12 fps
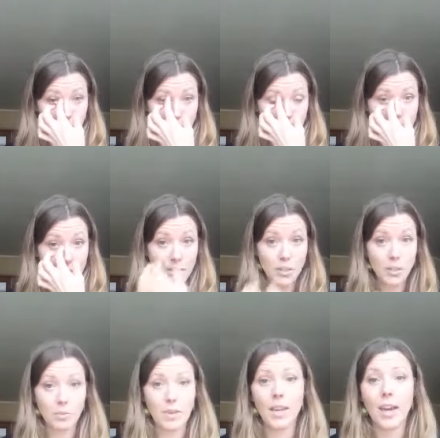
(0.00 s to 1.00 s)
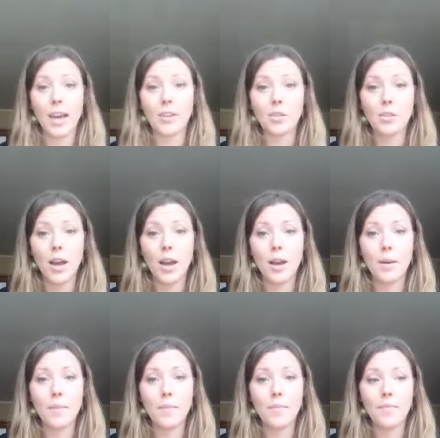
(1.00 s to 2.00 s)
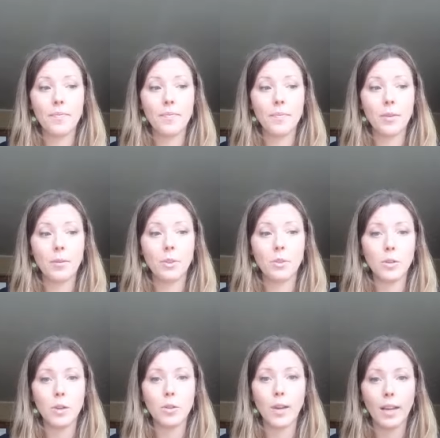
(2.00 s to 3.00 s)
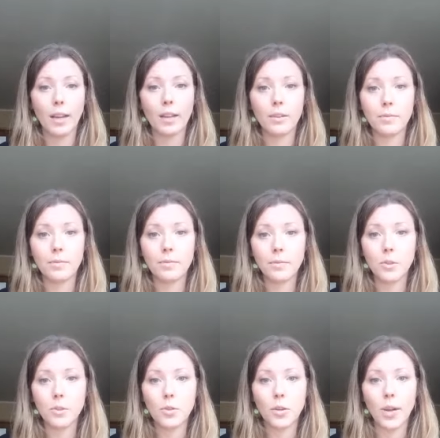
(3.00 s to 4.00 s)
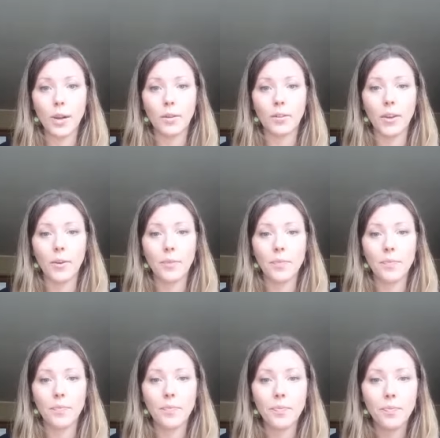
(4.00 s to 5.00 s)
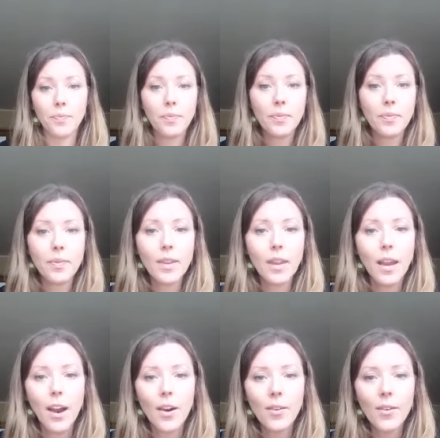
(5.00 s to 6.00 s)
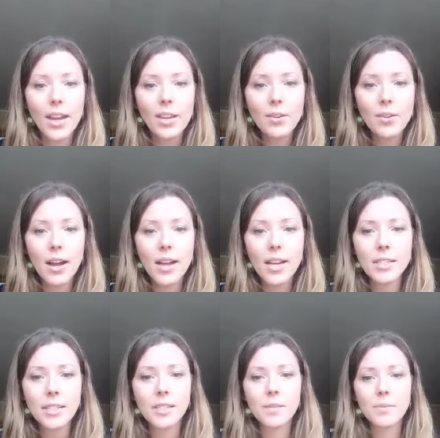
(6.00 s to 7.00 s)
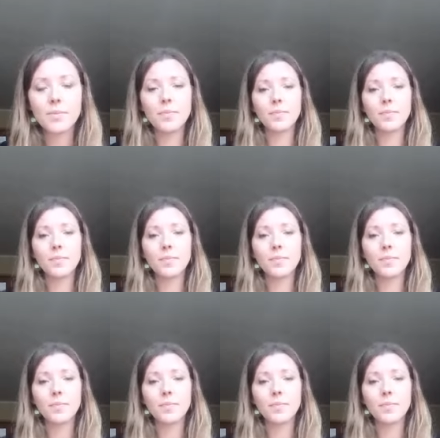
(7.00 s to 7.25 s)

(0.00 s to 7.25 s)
Message me and um, we'll do a quick we'll do a quick review. All right, you guys.